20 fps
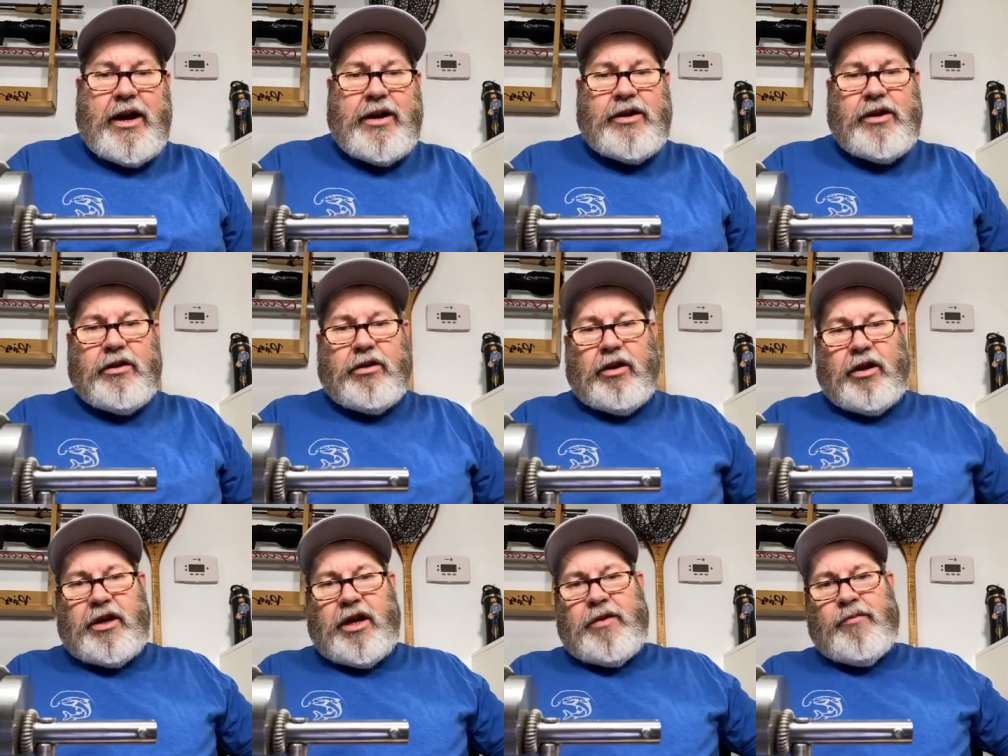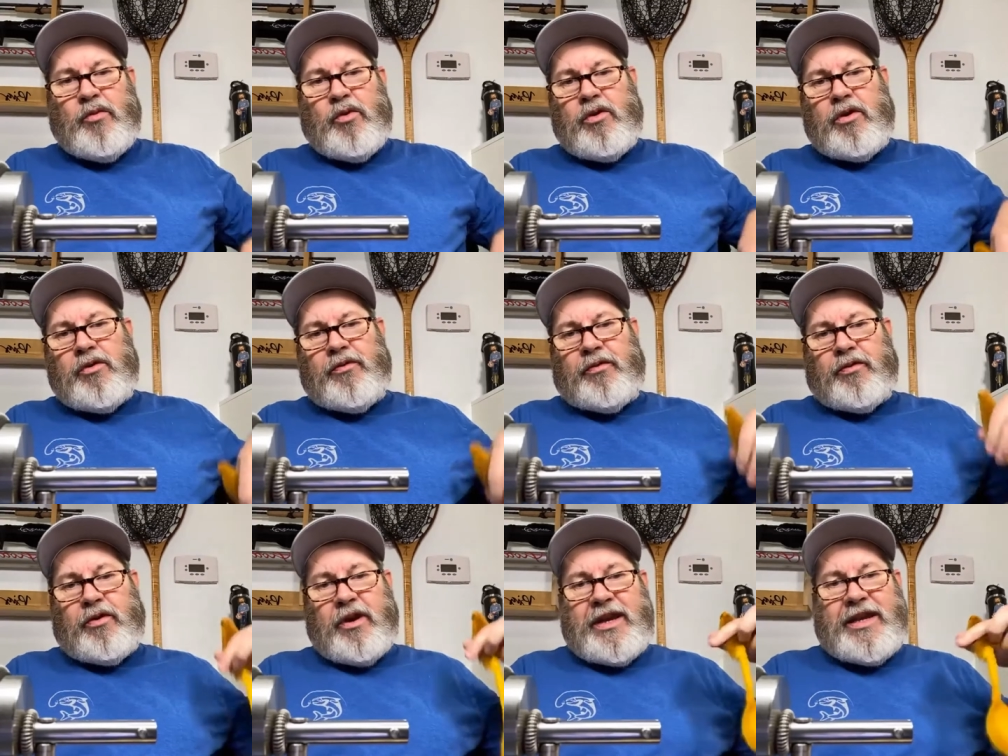You're looking more
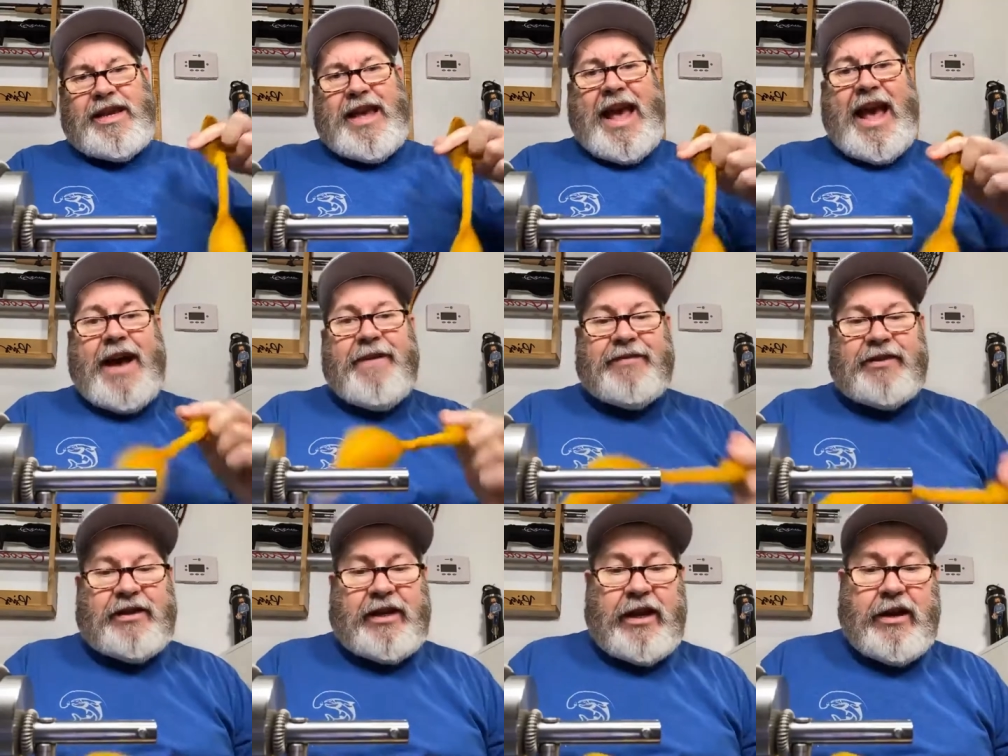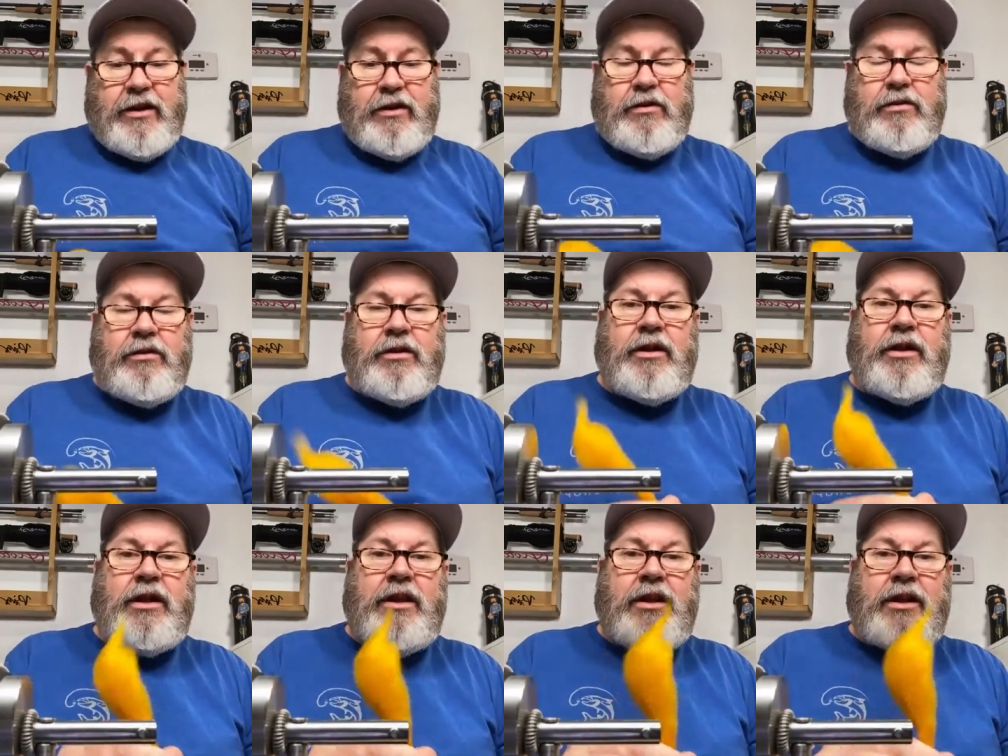for a calf tail